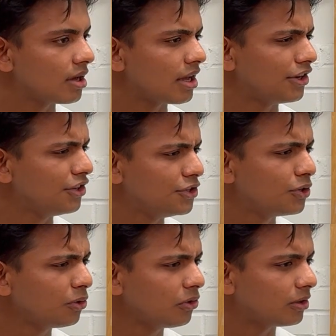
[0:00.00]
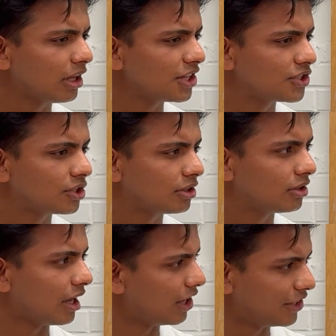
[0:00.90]
And in your last,
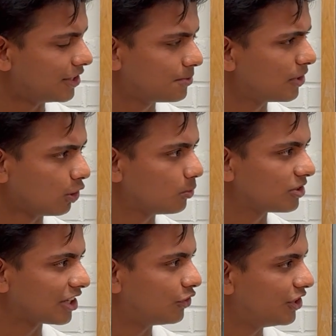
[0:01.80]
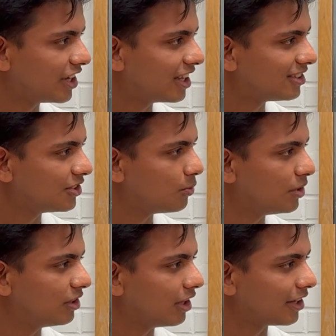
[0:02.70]
it's been almost like 3 decades. You've
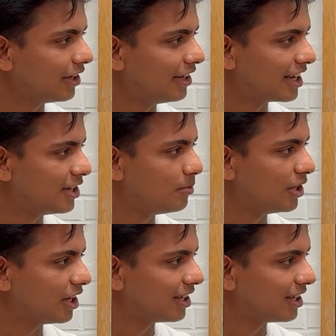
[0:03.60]
been like in academia, I